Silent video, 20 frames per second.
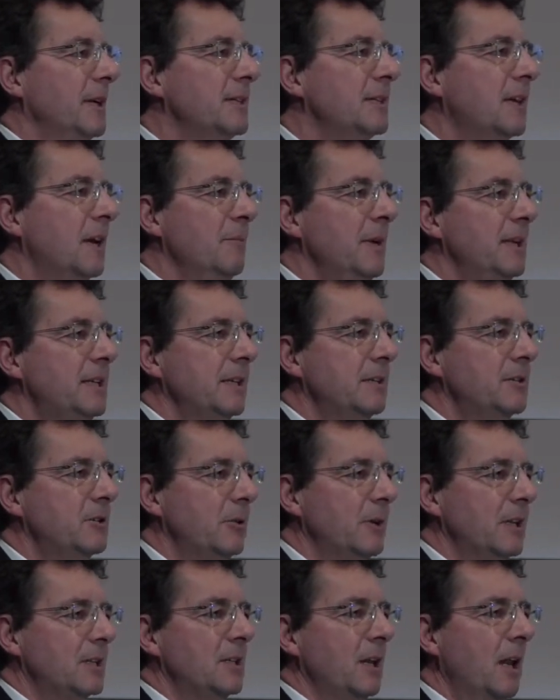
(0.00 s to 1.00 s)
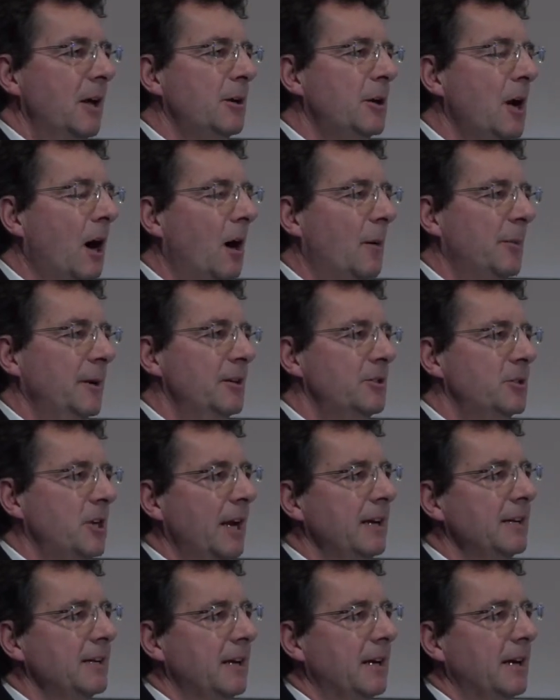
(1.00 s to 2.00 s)
is committed to its low-carbon
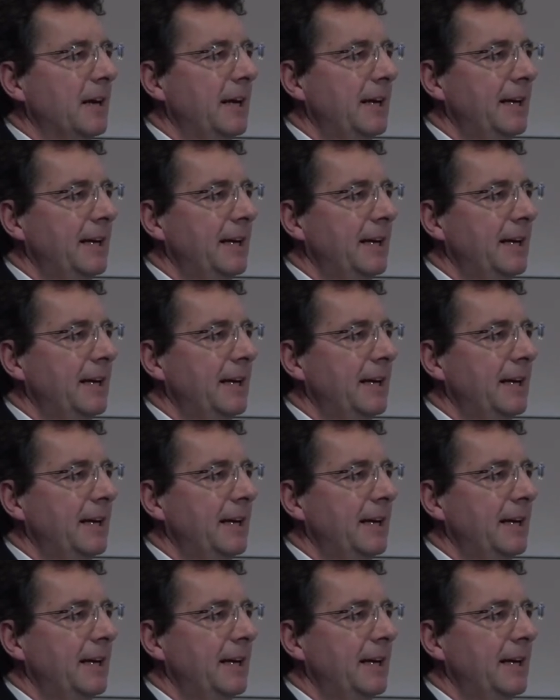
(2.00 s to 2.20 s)
agenda,